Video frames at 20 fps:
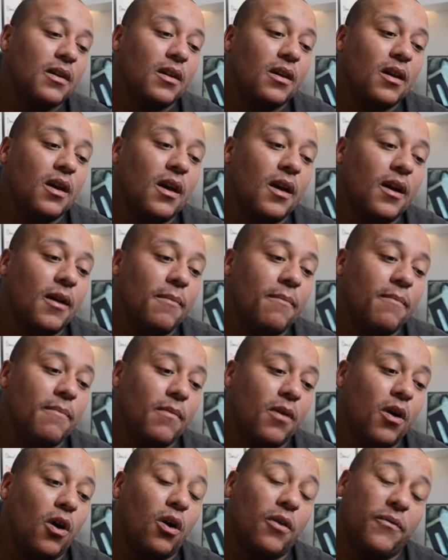
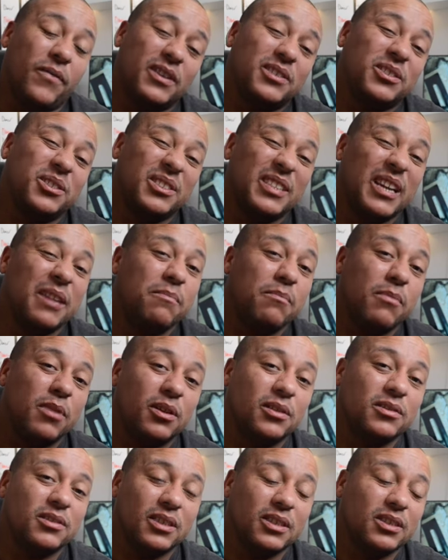Or if it's a
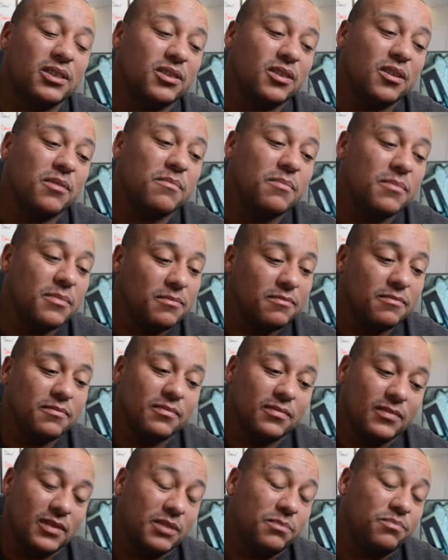10mm system,
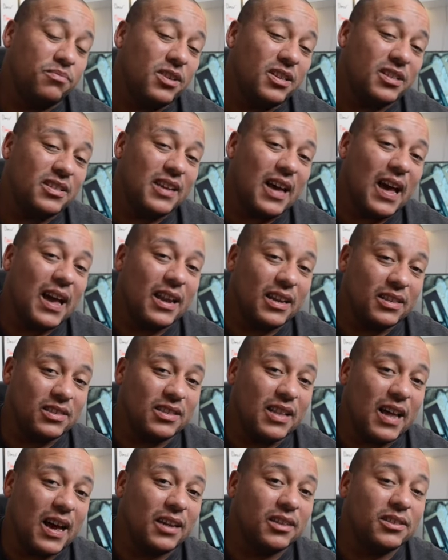pretty tight, that's
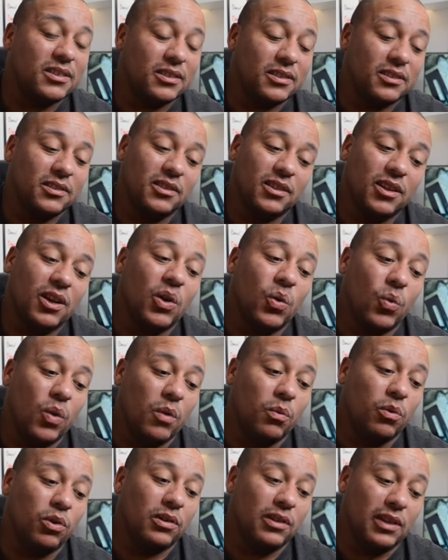nice, we
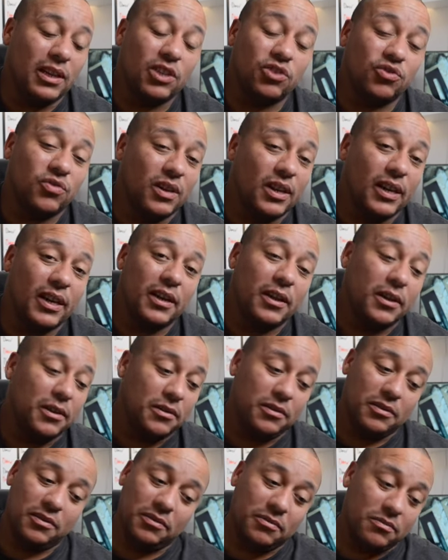would literally
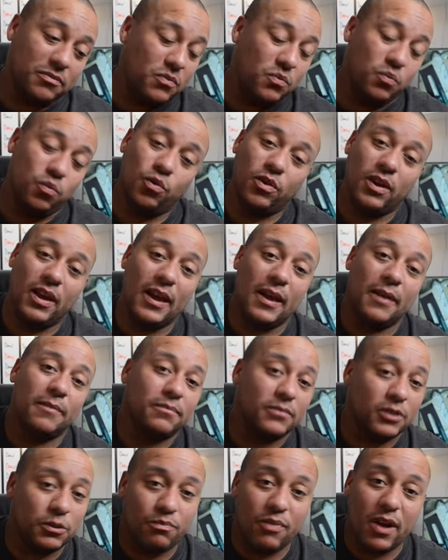one hit,
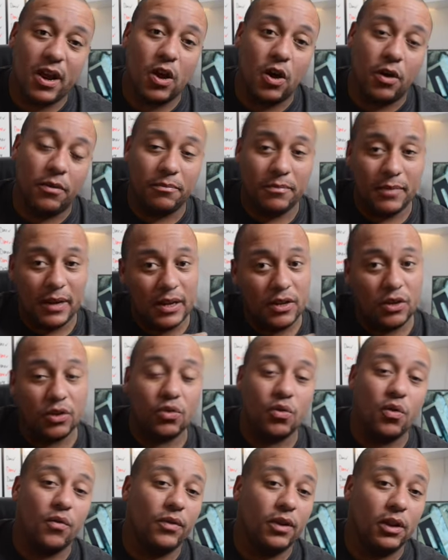spray on, and you'd
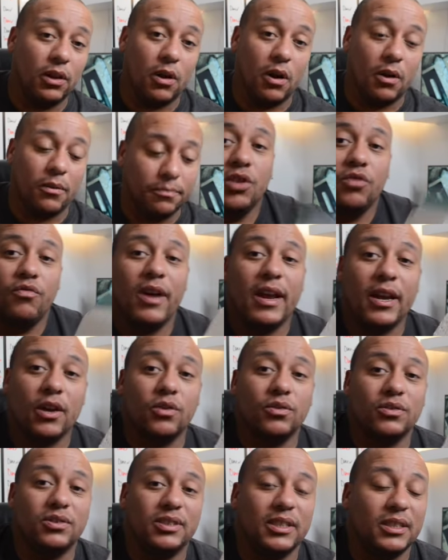cover the lot. Really
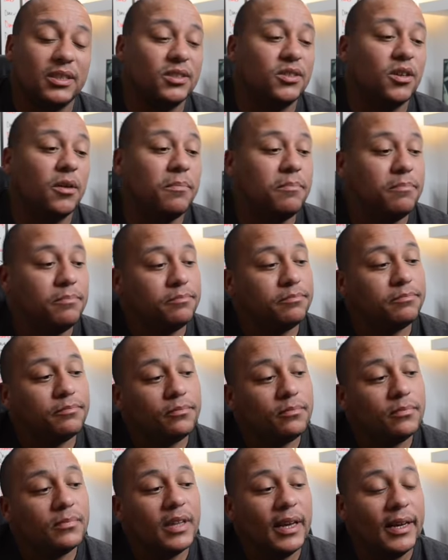good system.
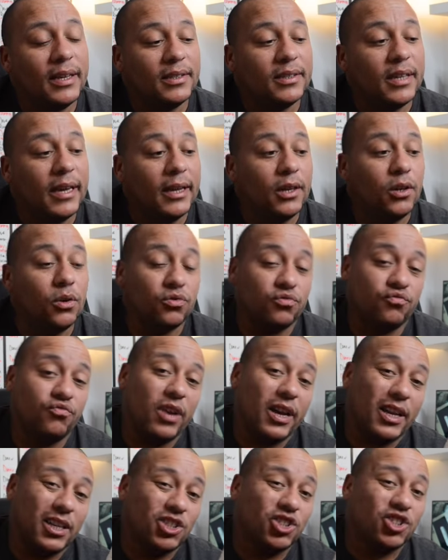It looks
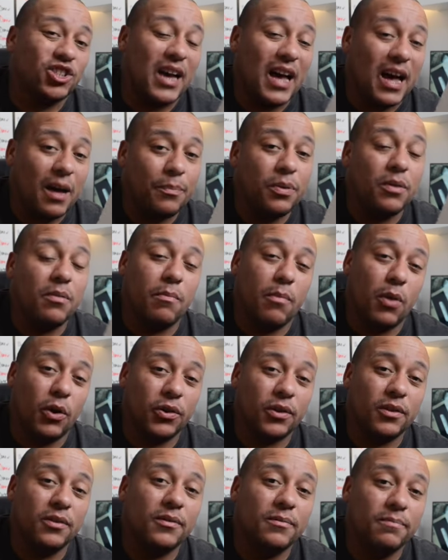really sharp and
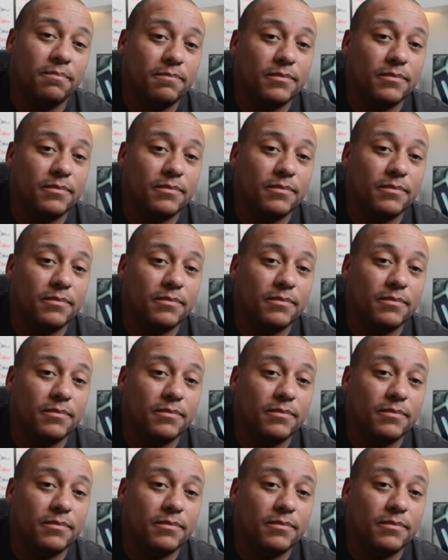modern.